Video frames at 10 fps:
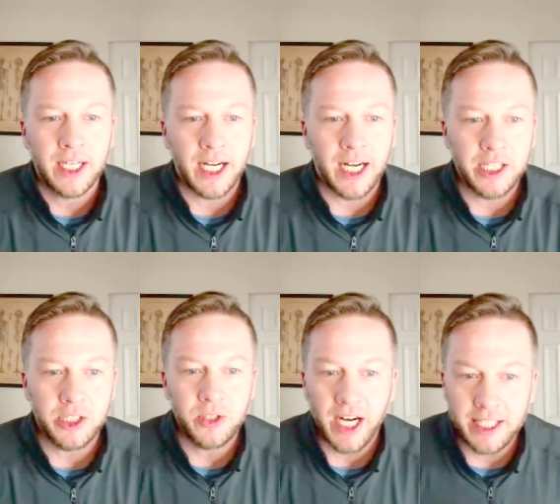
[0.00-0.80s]
Uh, you
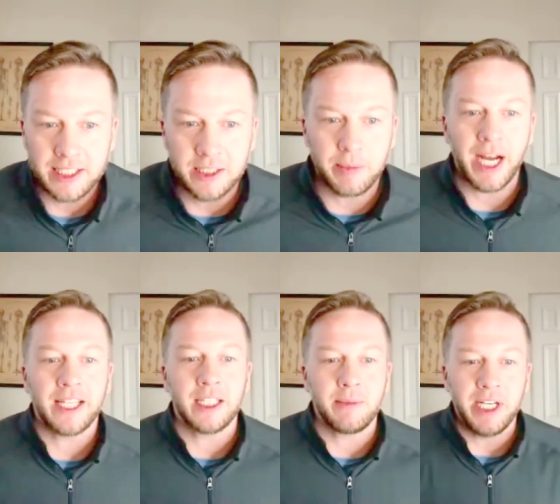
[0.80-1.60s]
do
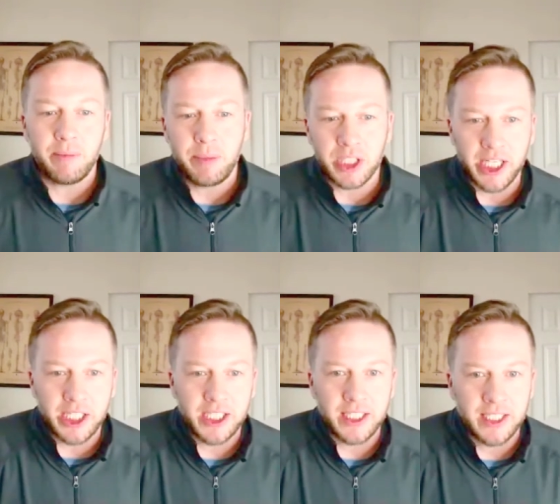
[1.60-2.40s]
osteopathic
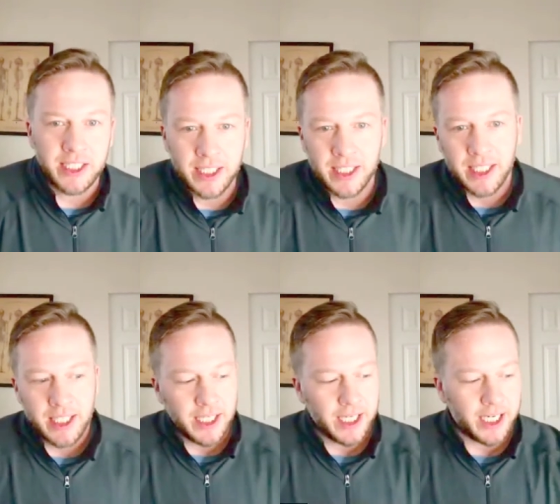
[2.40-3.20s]
manipulation.
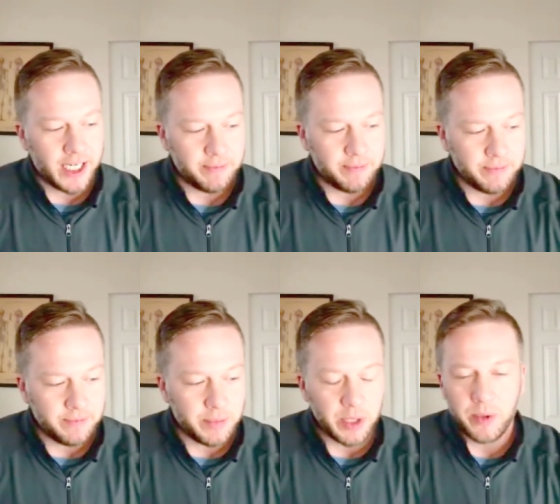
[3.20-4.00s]
Um,
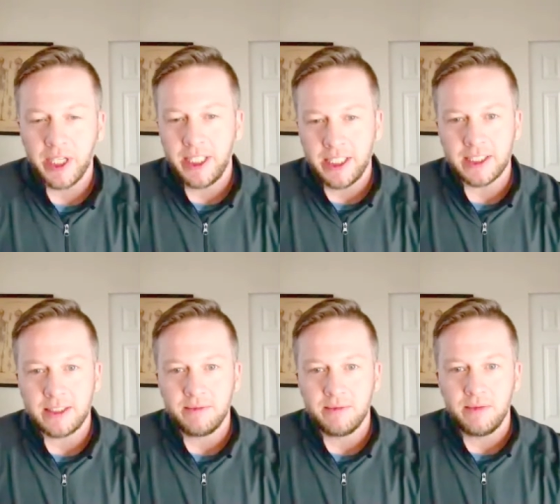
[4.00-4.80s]
but really, just
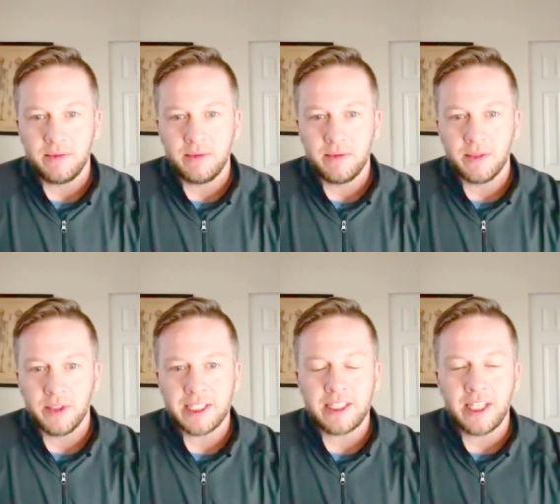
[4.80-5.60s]

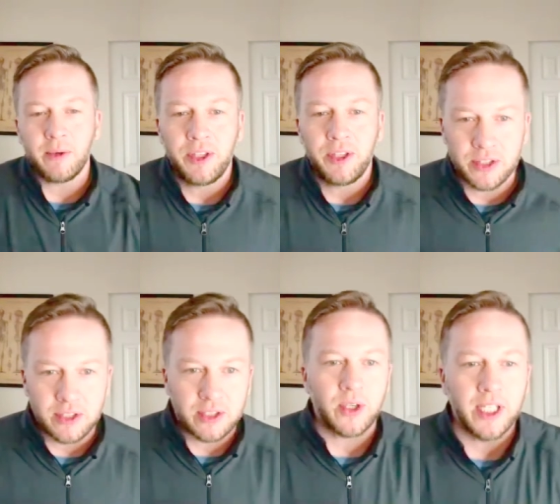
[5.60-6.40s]
let's start with your
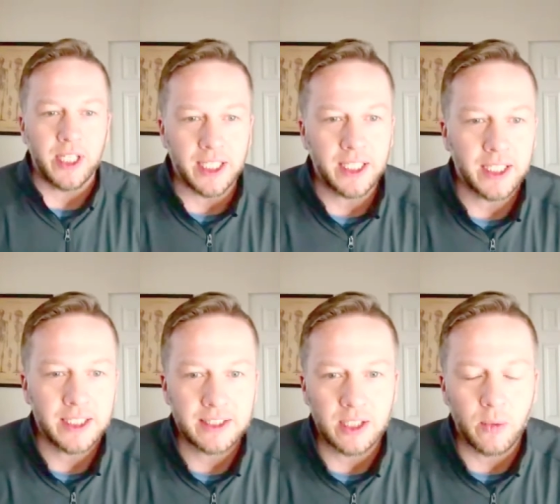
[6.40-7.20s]
story.
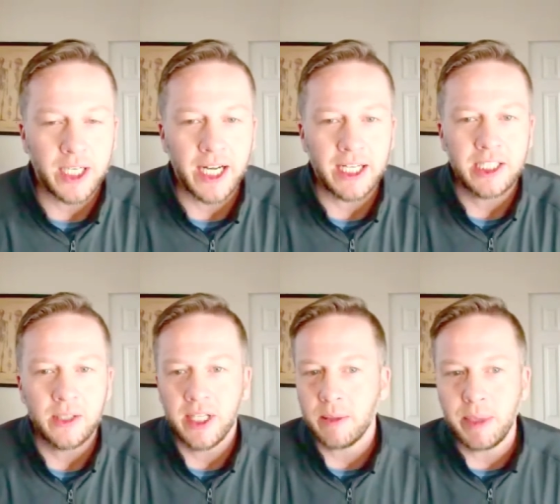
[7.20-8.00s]
So, what got you
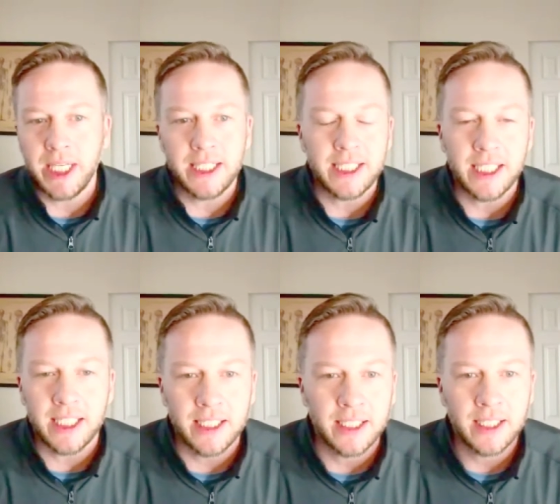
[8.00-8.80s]
into
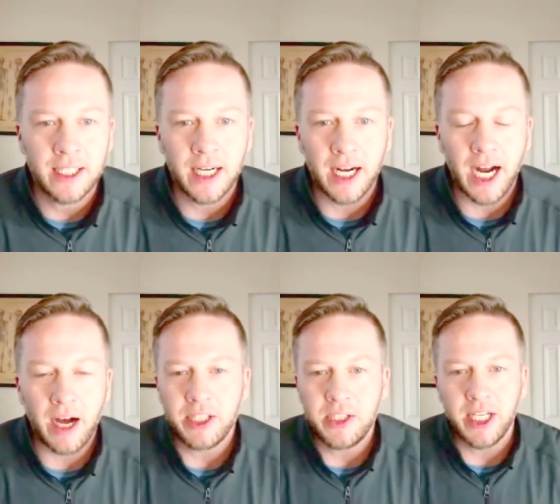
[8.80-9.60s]
PT? how
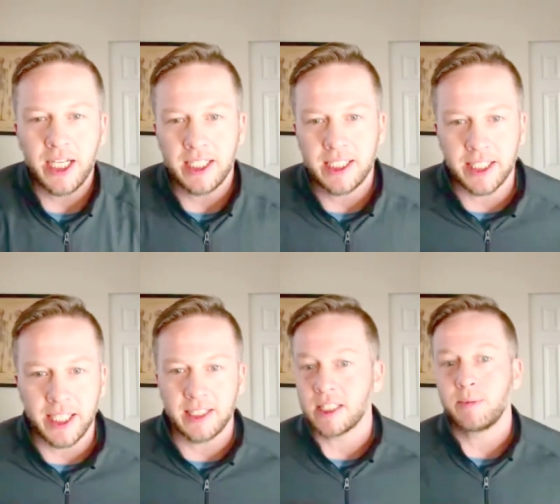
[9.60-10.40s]
did you get into
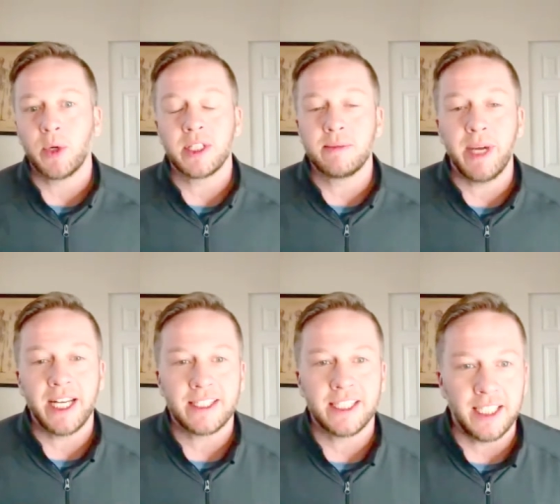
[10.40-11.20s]
like the sports
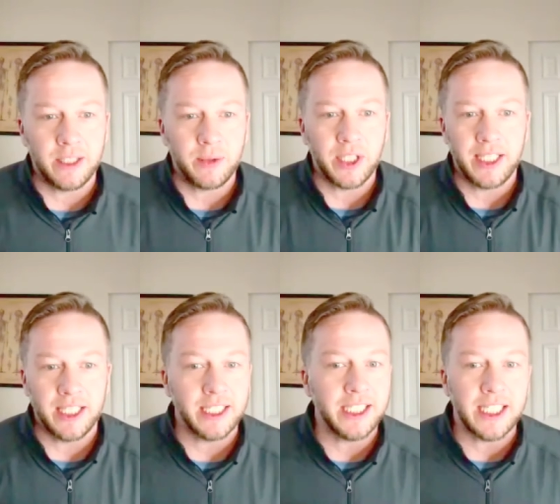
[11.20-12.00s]
medicine and really the
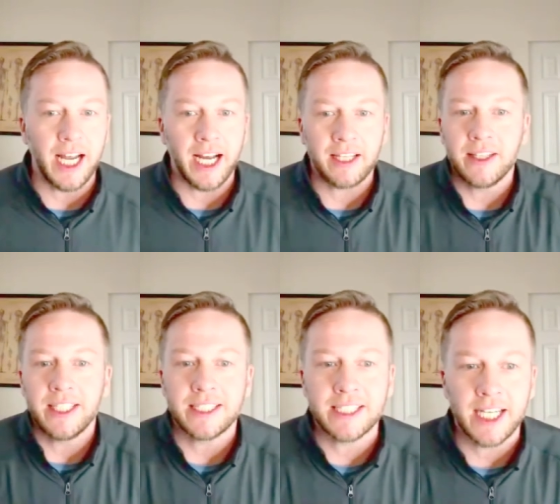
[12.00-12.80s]
elite
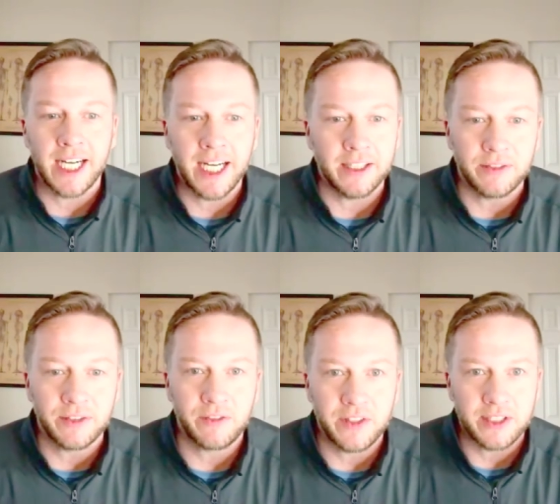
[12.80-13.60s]
athlete side of
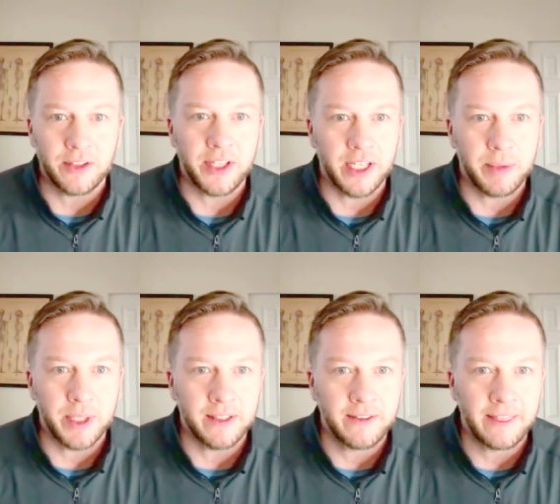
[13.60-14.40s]
physical therapy?